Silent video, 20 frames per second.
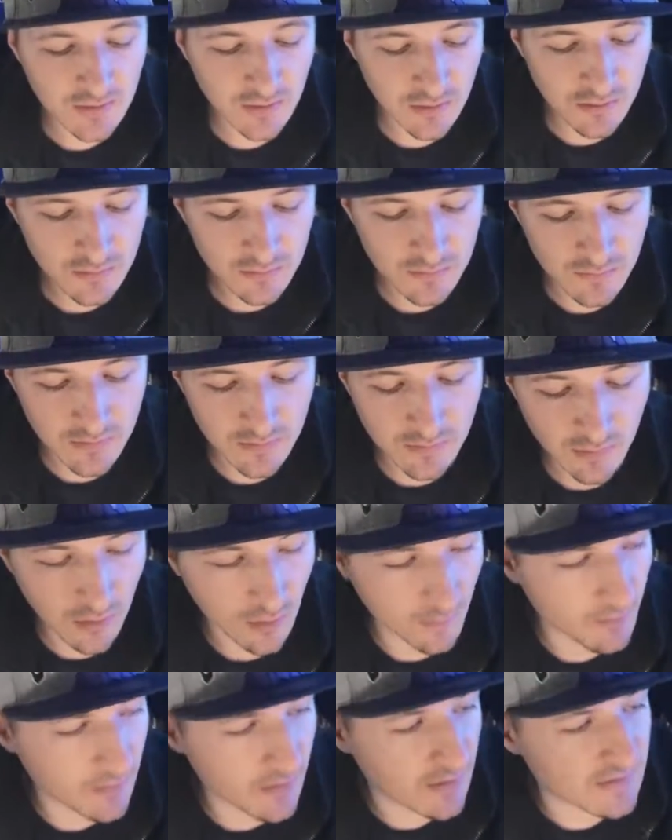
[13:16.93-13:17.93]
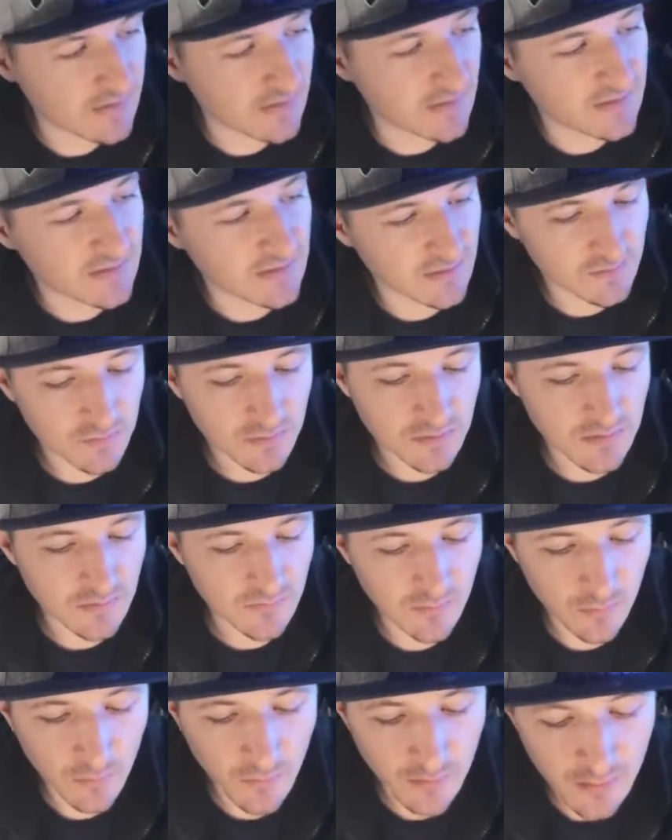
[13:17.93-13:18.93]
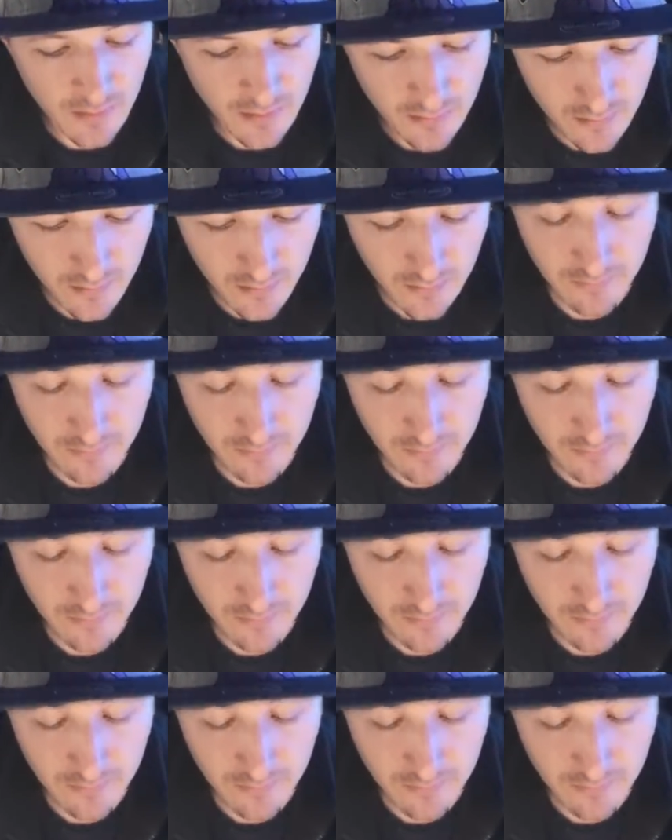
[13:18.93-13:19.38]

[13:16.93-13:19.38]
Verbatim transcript: cards, all PSA 10s was given away.